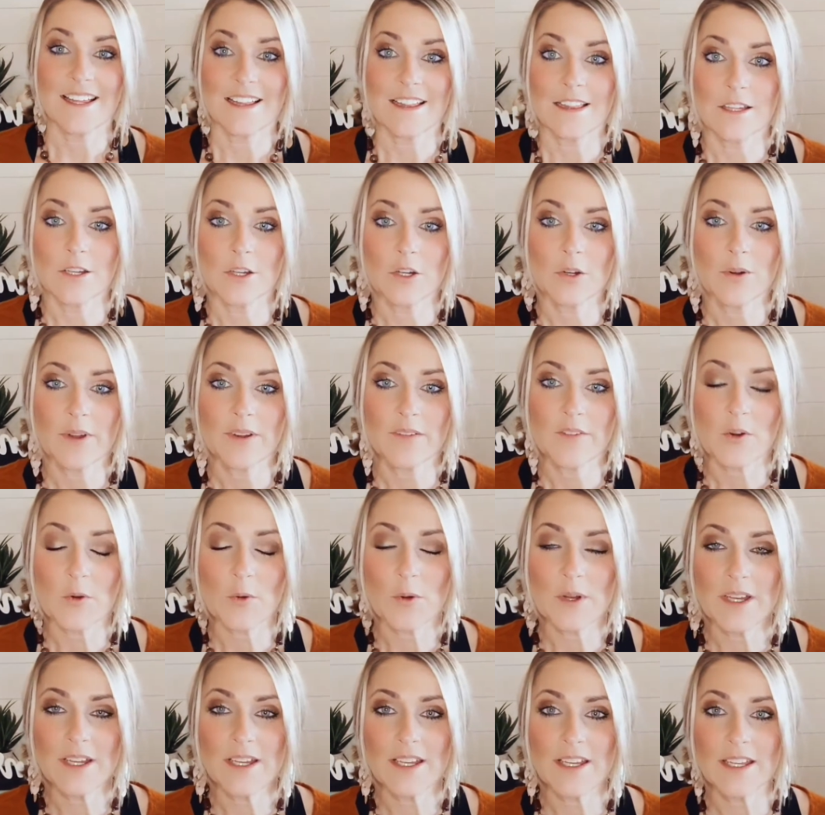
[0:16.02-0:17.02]
Hello
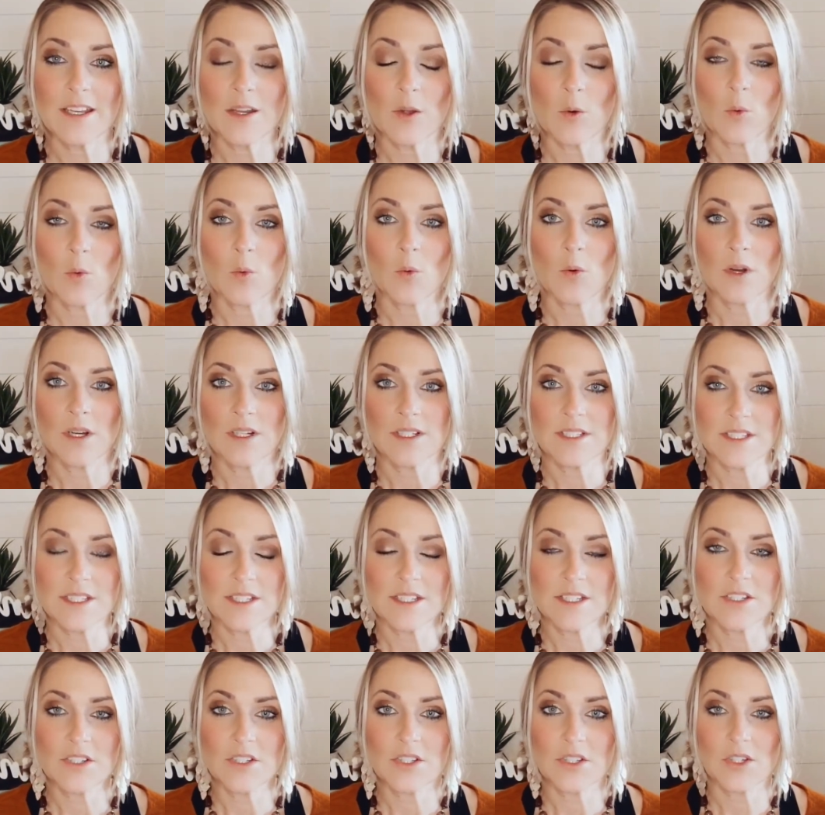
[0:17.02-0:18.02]
everyone.
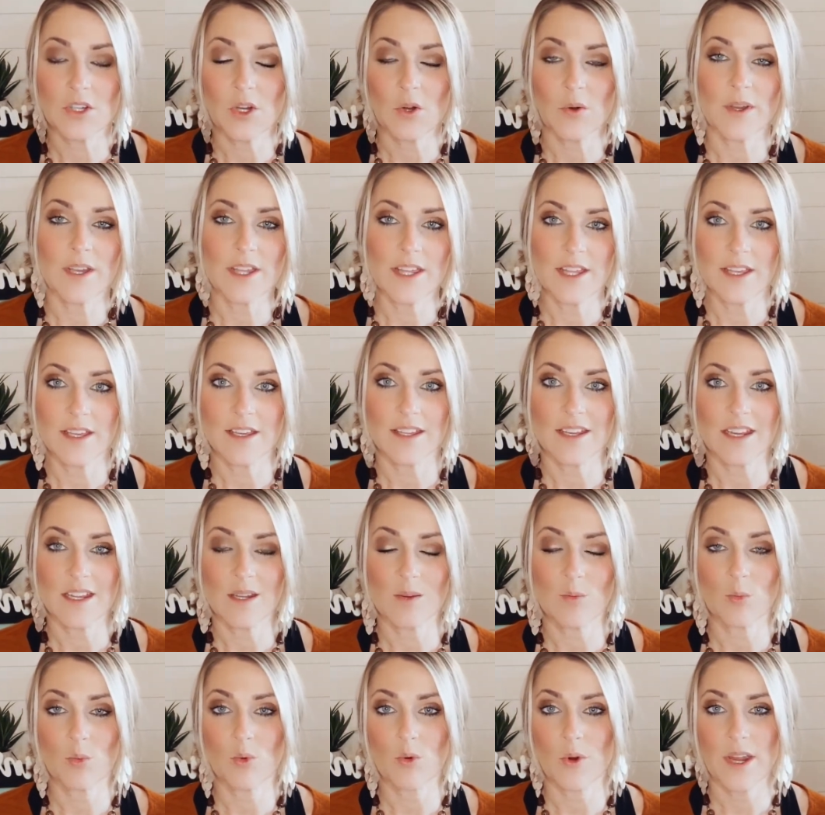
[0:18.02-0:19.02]
Wanted to go ahead
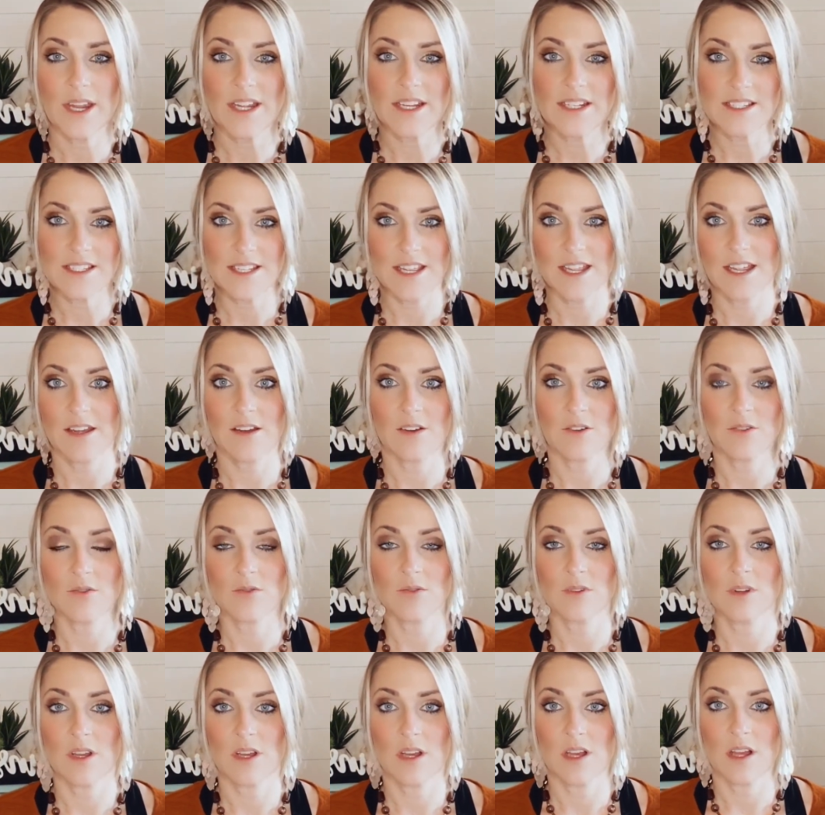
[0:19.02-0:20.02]
and break
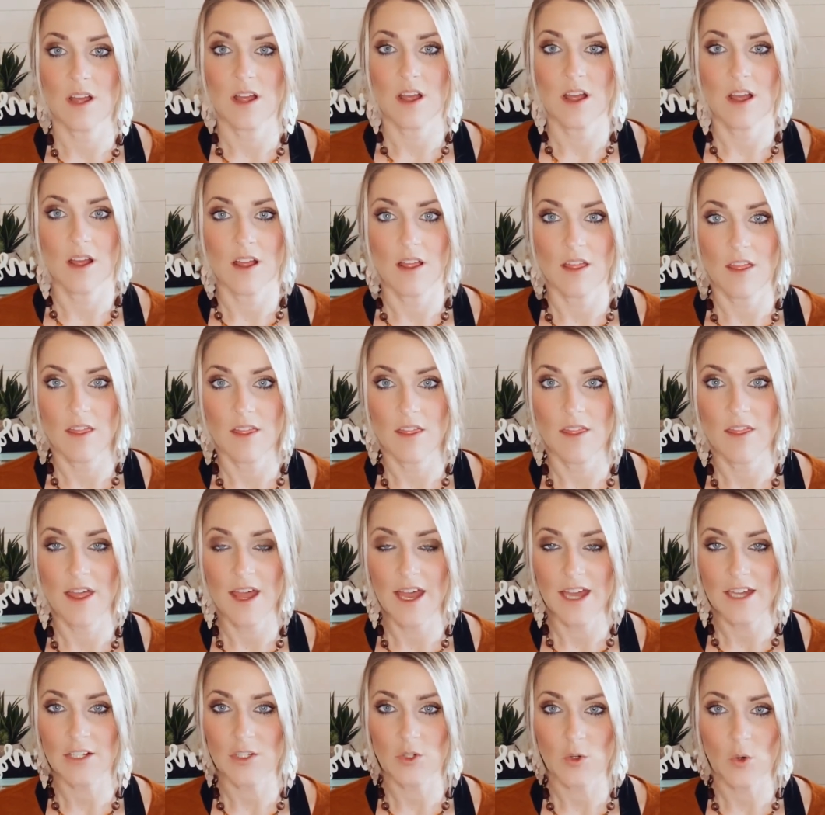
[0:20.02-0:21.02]
down
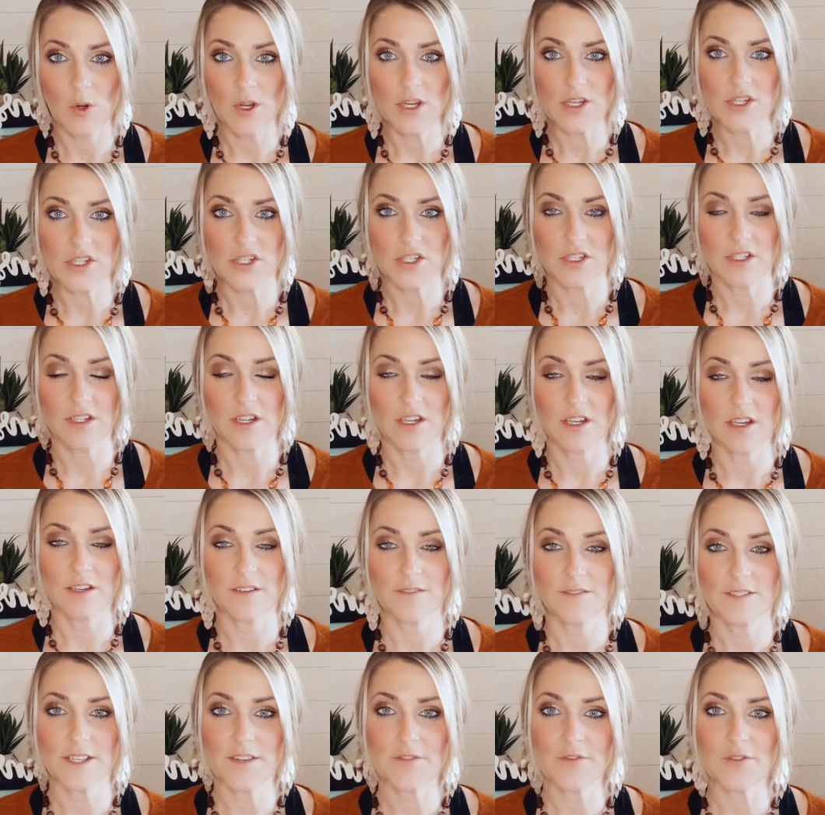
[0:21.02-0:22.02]
that question
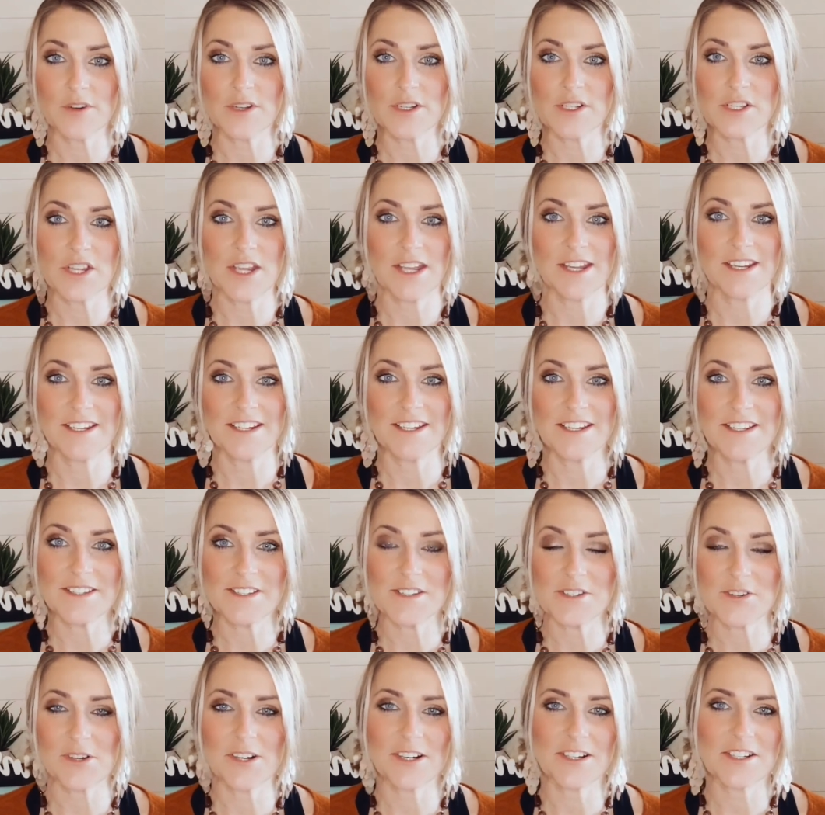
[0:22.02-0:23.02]
of differentiated
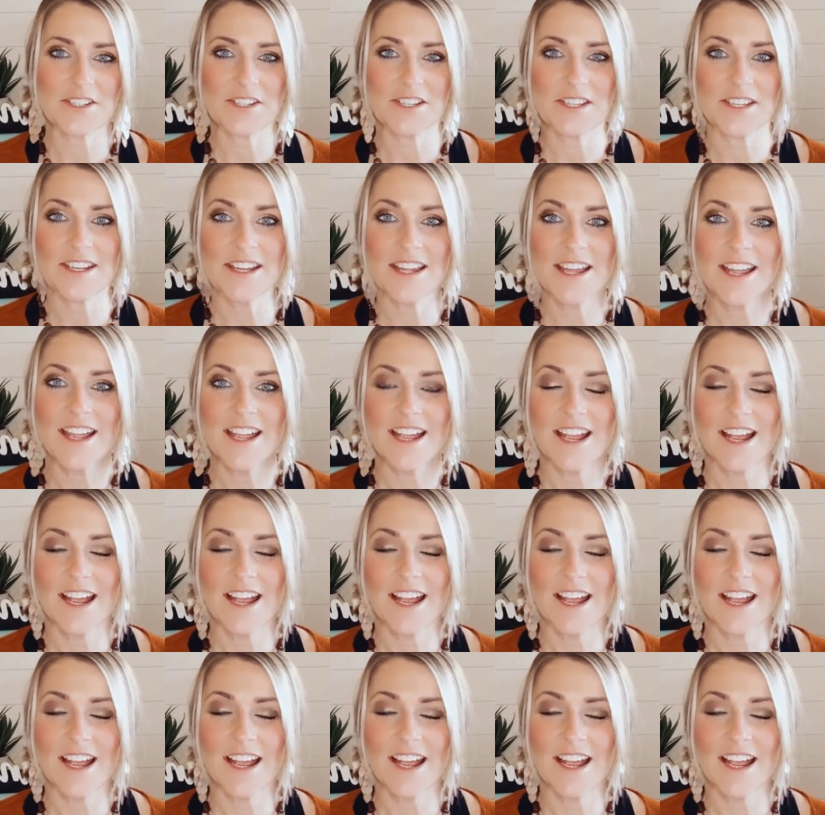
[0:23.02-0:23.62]
instruction.